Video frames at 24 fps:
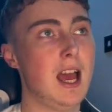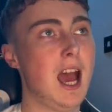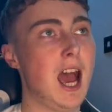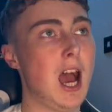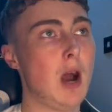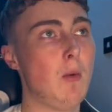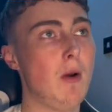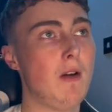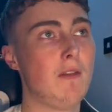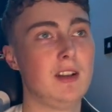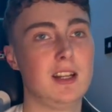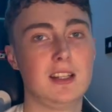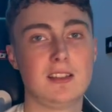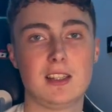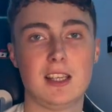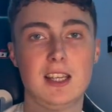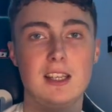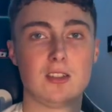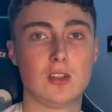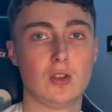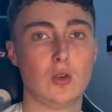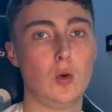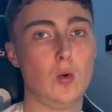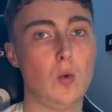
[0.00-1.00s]
However, this
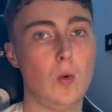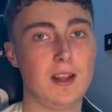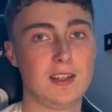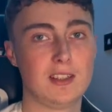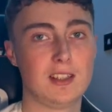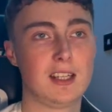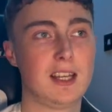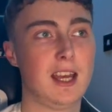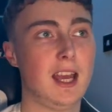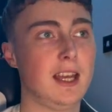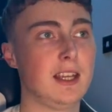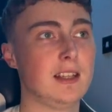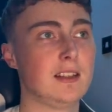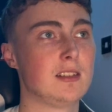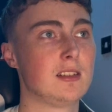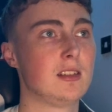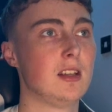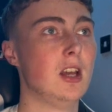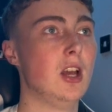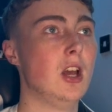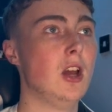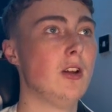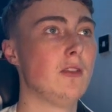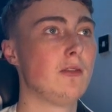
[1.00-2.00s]
isn't always the case.
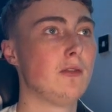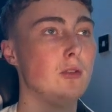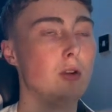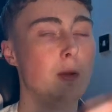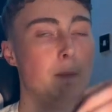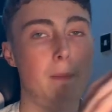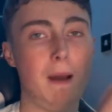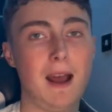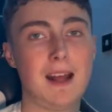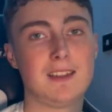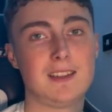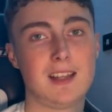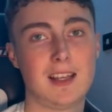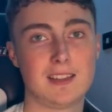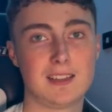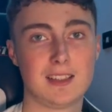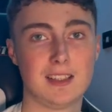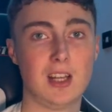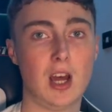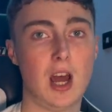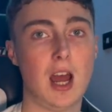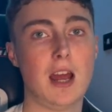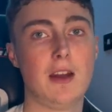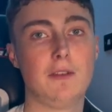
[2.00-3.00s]
Through the backtesting
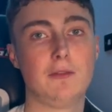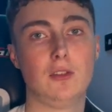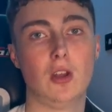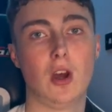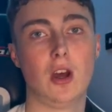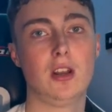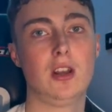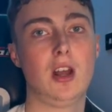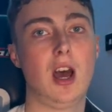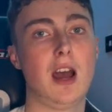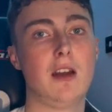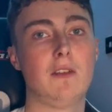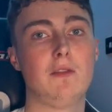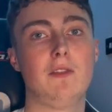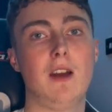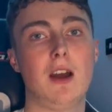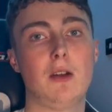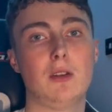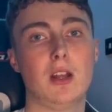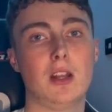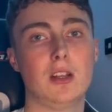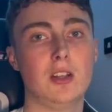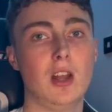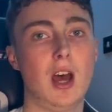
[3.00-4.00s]
that I have done, I
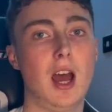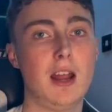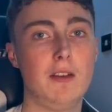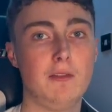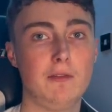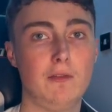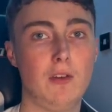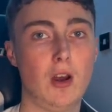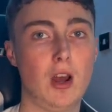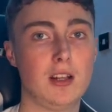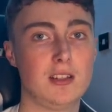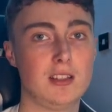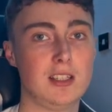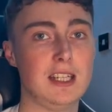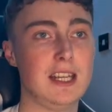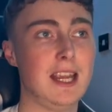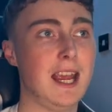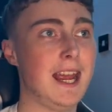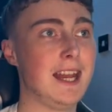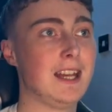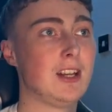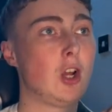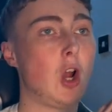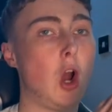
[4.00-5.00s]
found that 9:30
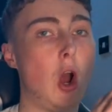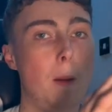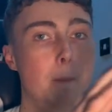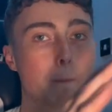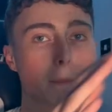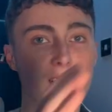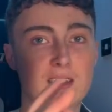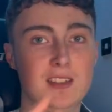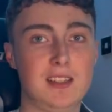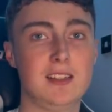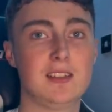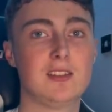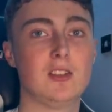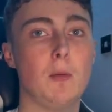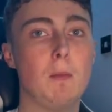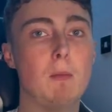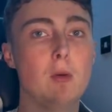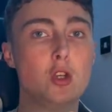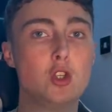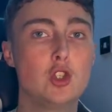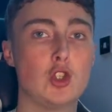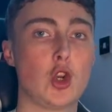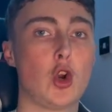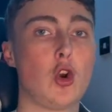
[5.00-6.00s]
encompasses the
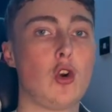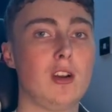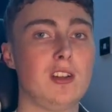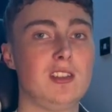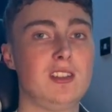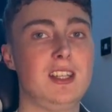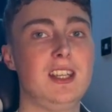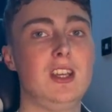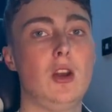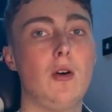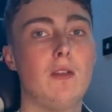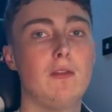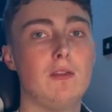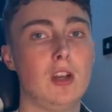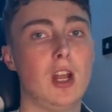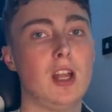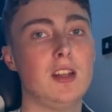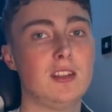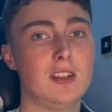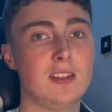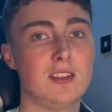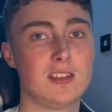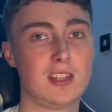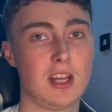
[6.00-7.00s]
majority of
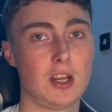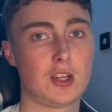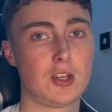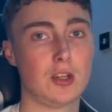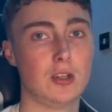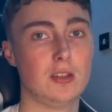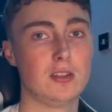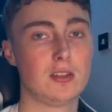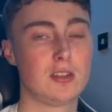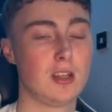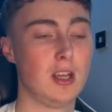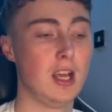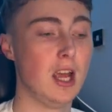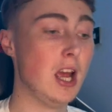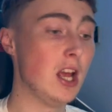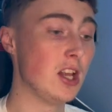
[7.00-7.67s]
London sessions.